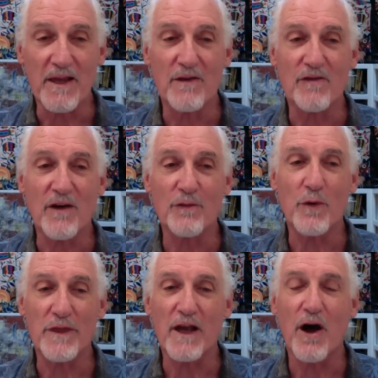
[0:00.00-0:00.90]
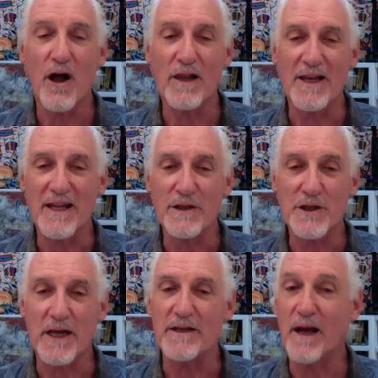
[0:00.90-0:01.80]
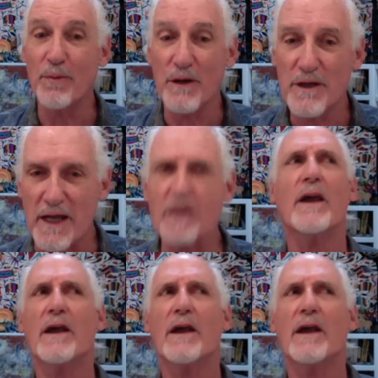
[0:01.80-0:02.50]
he discovers what they call in English a double take.